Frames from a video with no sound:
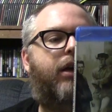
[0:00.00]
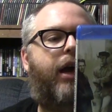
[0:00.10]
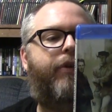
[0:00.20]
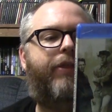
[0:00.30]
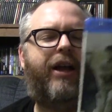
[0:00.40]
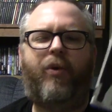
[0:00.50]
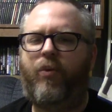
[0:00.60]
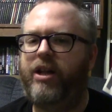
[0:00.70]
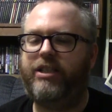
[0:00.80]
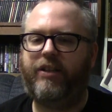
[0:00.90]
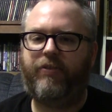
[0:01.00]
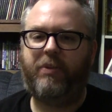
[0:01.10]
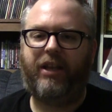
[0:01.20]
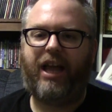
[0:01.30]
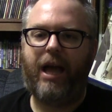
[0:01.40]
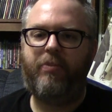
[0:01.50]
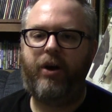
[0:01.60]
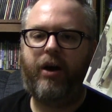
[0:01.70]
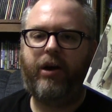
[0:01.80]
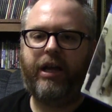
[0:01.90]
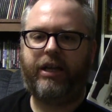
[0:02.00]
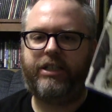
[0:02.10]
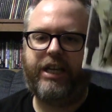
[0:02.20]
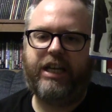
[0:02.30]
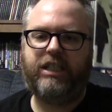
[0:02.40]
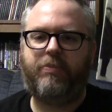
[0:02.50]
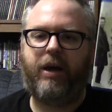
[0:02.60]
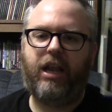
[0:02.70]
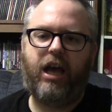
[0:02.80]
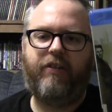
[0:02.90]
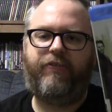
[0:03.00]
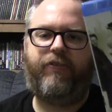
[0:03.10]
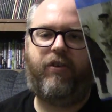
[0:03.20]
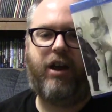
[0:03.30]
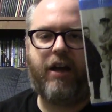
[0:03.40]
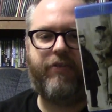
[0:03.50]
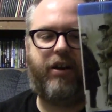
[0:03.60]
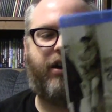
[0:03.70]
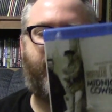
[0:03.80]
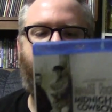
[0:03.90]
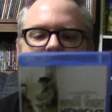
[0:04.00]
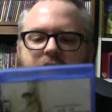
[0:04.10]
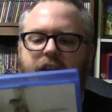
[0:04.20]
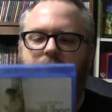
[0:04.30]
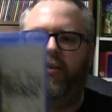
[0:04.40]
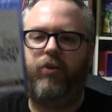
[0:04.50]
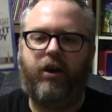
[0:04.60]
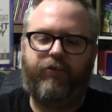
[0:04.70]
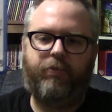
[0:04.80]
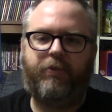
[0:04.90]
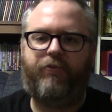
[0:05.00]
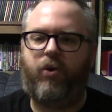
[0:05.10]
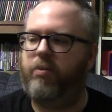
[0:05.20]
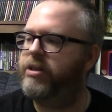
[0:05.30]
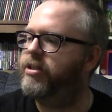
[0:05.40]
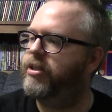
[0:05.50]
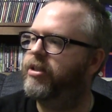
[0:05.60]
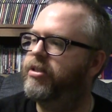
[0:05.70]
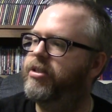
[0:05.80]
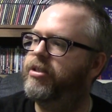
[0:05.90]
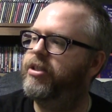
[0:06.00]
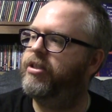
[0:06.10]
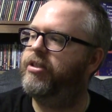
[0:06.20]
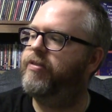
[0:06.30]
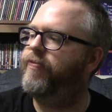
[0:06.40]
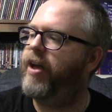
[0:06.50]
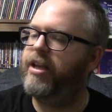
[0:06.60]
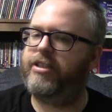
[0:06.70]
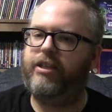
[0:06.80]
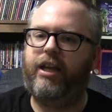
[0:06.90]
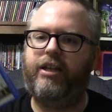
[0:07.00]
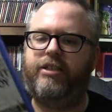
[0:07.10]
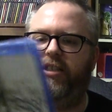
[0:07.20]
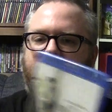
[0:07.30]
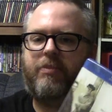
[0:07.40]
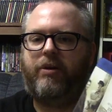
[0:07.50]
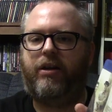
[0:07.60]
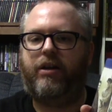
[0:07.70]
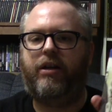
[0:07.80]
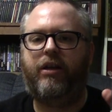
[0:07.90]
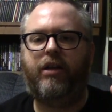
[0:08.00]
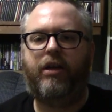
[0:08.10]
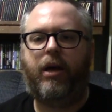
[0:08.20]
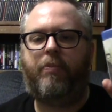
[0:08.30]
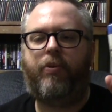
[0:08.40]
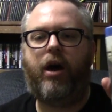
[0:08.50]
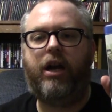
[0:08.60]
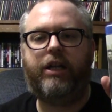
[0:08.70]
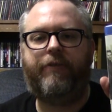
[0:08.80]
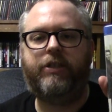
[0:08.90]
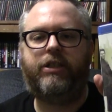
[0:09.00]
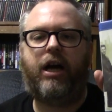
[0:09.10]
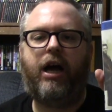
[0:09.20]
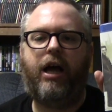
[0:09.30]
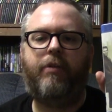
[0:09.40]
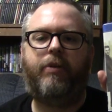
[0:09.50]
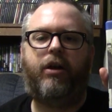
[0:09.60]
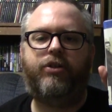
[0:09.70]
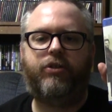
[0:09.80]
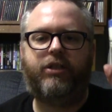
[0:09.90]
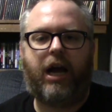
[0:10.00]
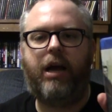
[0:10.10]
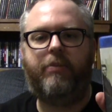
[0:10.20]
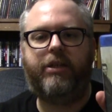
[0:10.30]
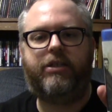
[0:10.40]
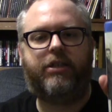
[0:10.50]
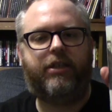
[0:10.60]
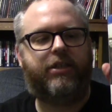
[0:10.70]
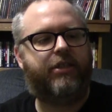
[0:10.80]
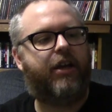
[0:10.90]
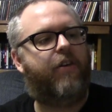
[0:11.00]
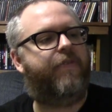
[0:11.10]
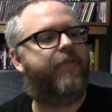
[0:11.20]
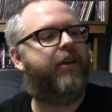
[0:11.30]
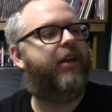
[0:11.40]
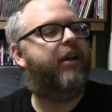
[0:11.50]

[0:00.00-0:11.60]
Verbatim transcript: I think I rented it from the library, and it changed my life forever. Wonderful performances, just fascinating cinema. A product of its time, but also timeless itself.